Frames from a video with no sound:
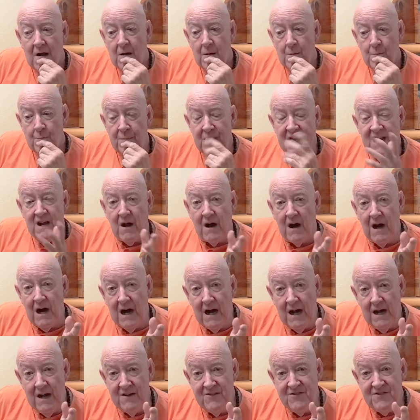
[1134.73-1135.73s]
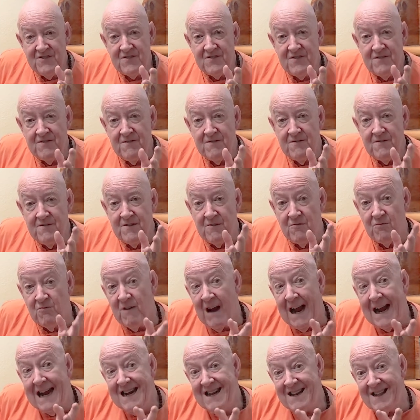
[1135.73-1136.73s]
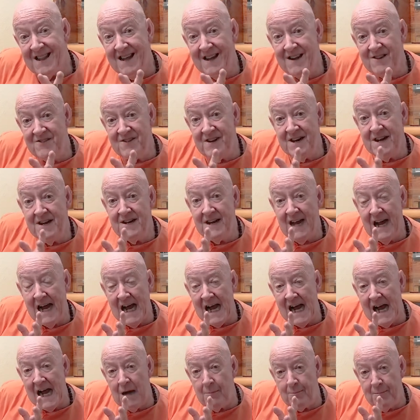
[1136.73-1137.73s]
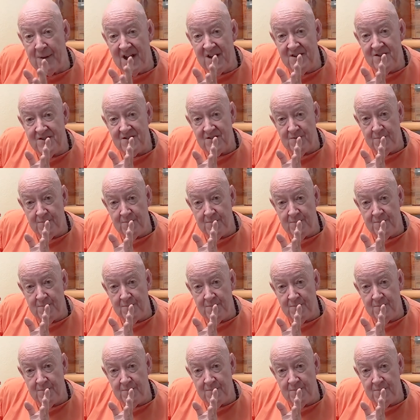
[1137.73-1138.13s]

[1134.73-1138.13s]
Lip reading: Because the right things need to happen to